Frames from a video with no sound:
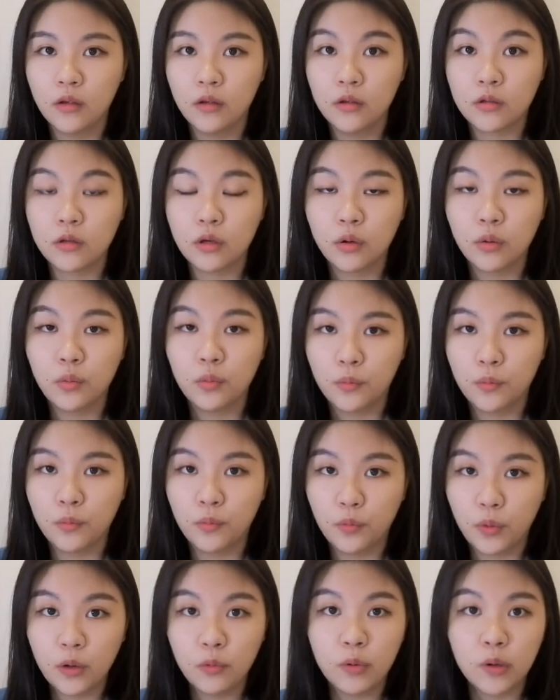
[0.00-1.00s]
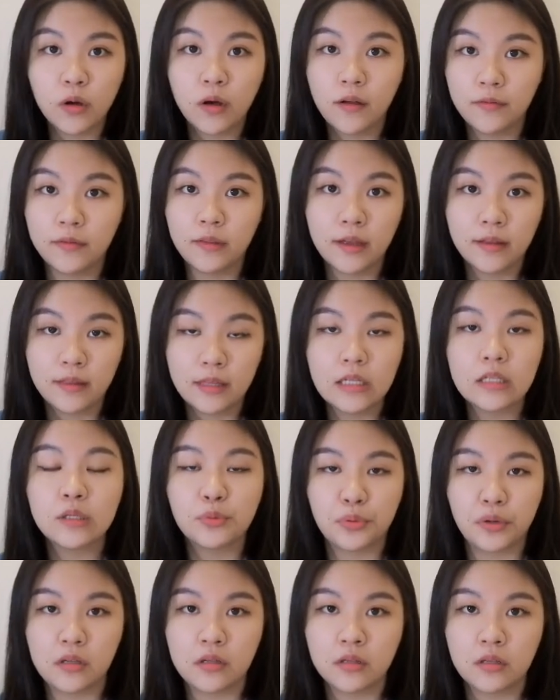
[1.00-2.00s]
So we will conduct
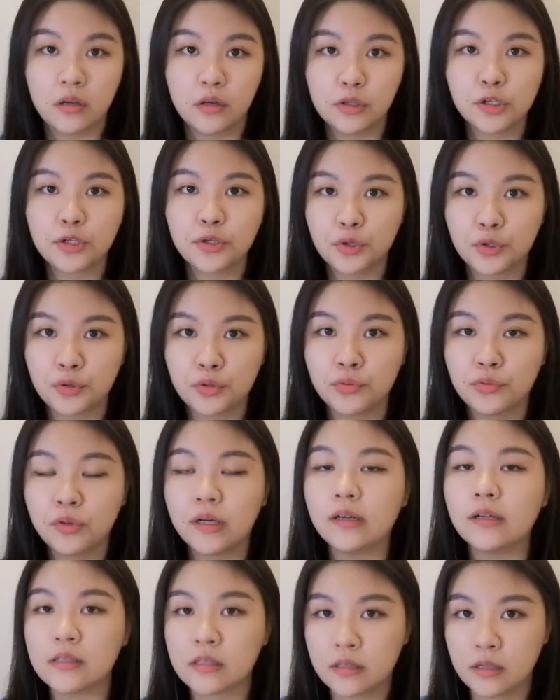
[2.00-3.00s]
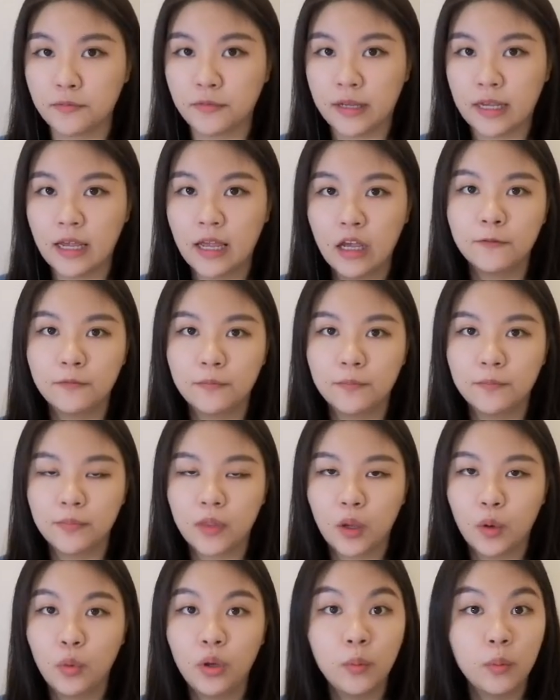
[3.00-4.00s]
this research through a survey.
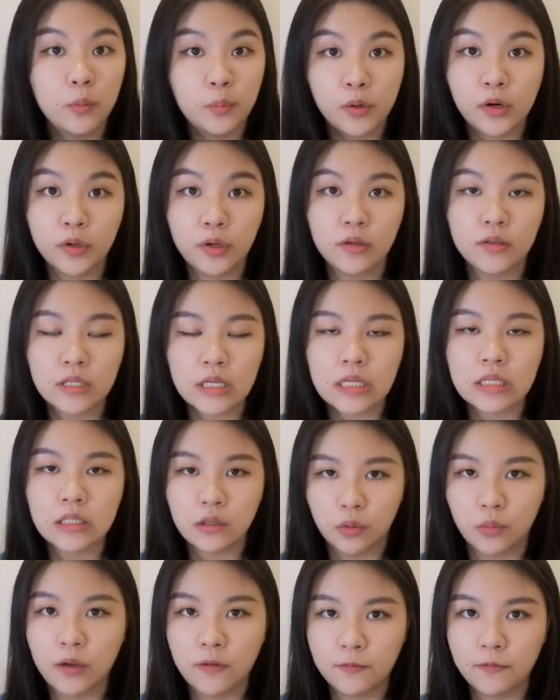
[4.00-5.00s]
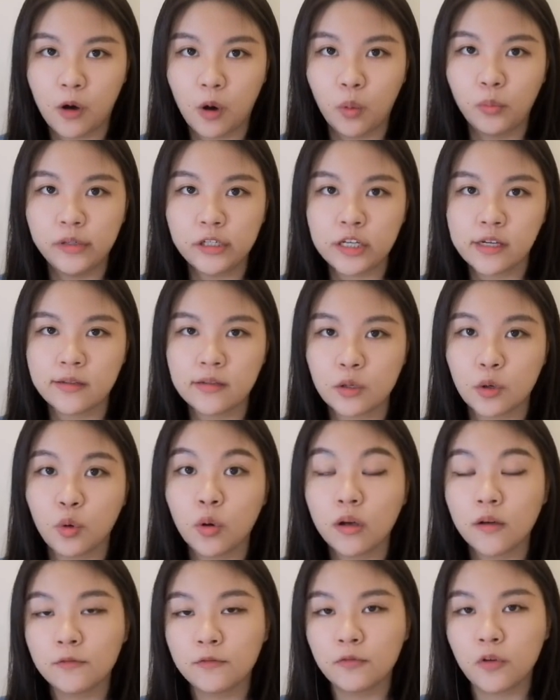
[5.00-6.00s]
We will produce a survey form, which is
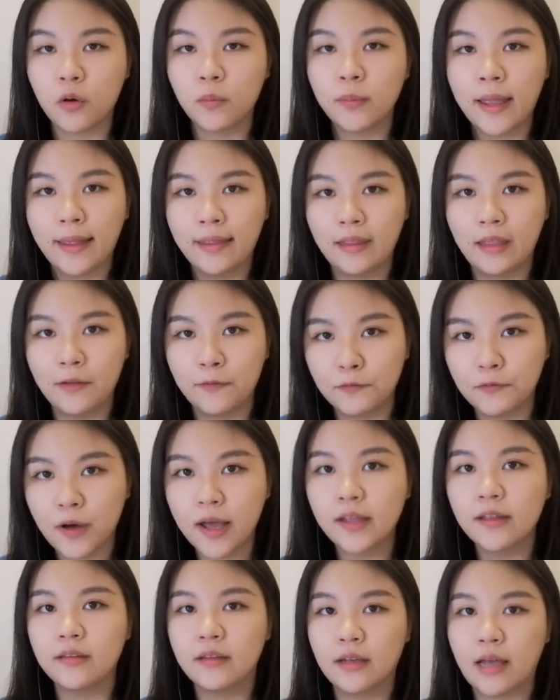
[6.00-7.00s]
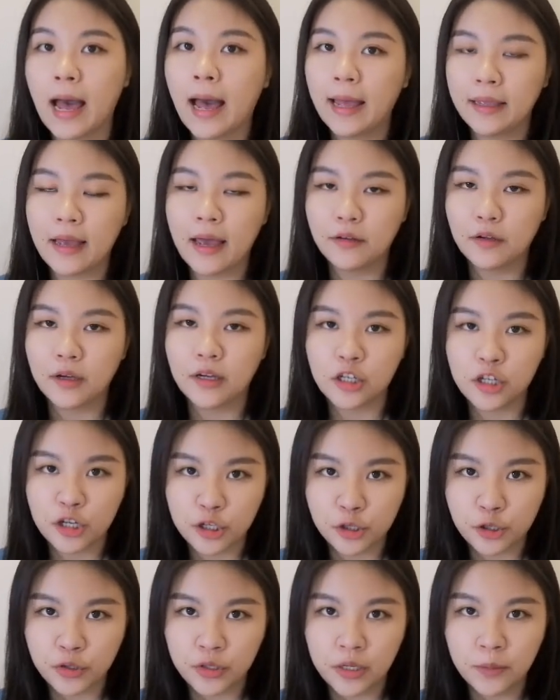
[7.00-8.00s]
Google form, and invite the higher education
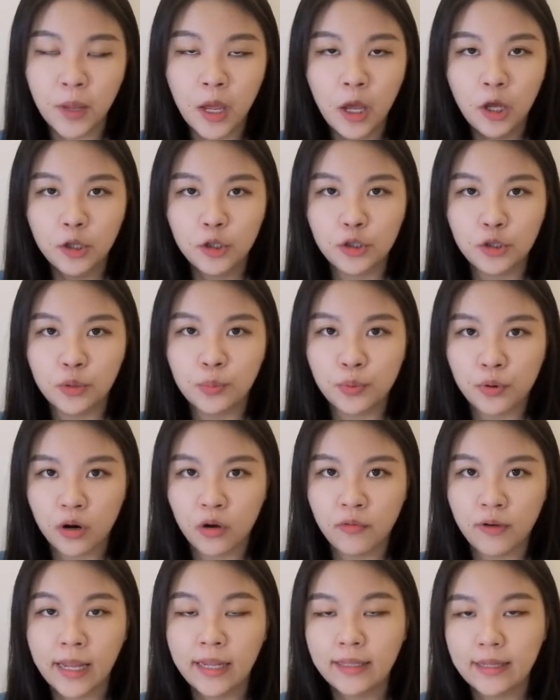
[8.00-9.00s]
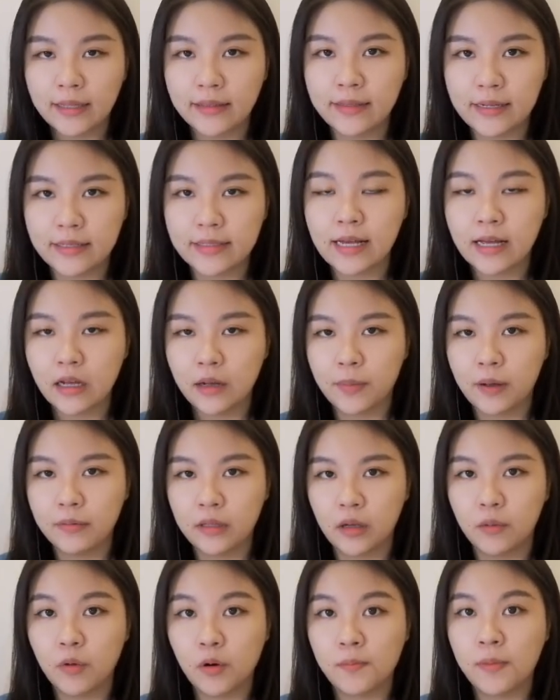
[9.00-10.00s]
student to provide their data about
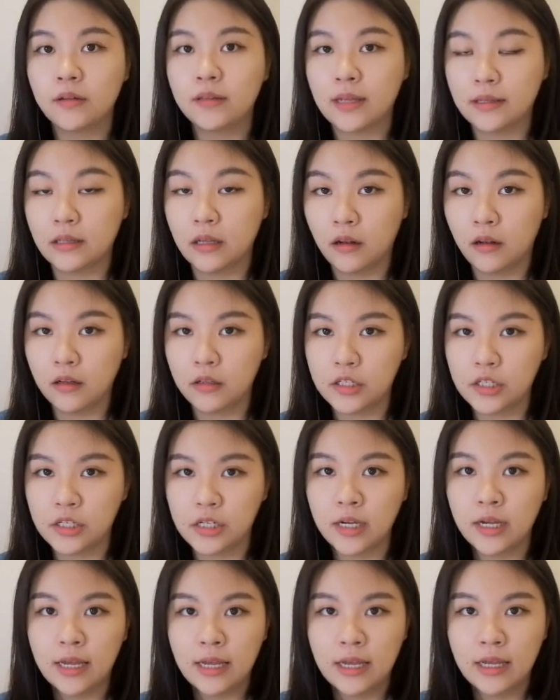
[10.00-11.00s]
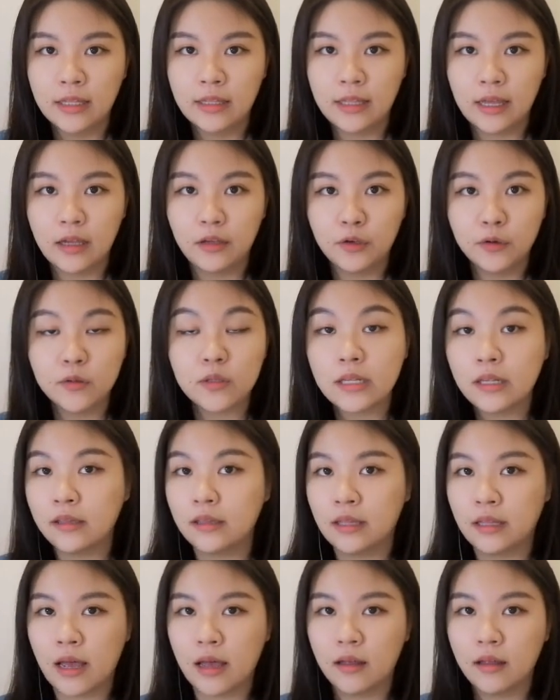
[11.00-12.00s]
the mobile technology they use
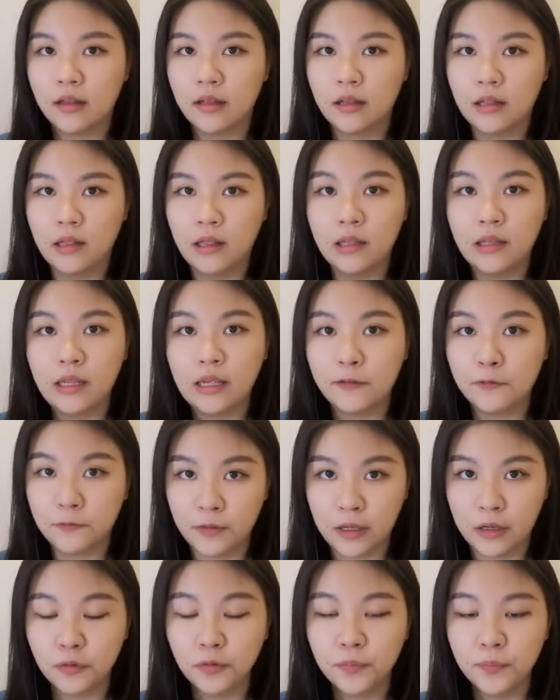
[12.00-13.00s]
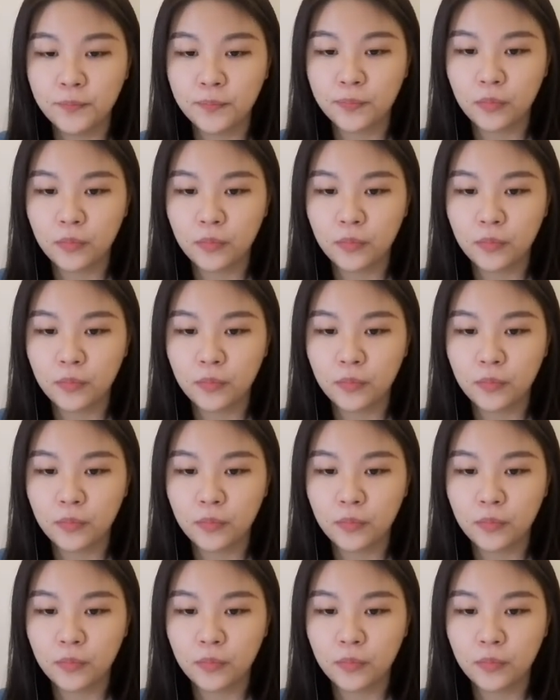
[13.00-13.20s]
in their learning field.